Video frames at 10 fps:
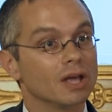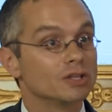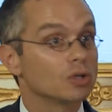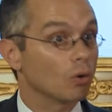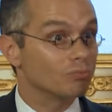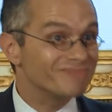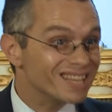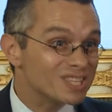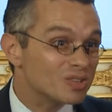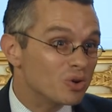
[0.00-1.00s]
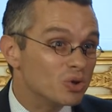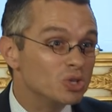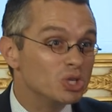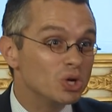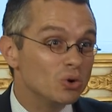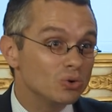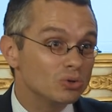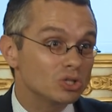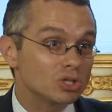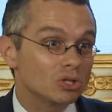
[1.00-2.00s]
So it's a
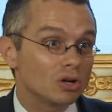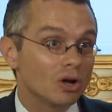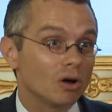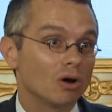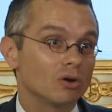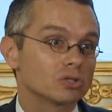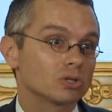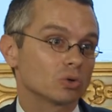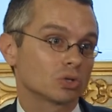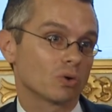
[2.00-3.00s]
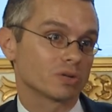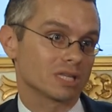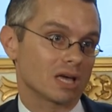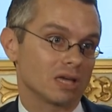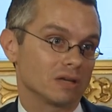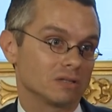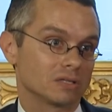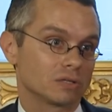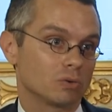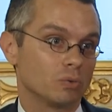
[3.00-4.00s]
huge social
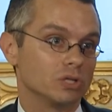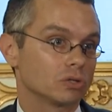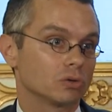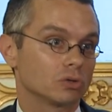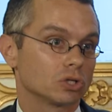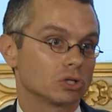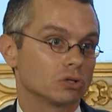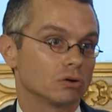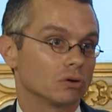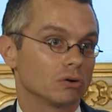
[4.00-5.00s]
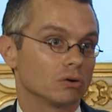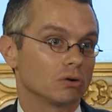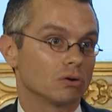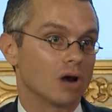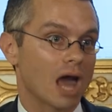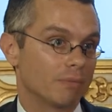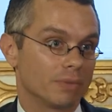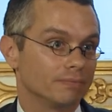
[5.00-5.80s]
science research lab.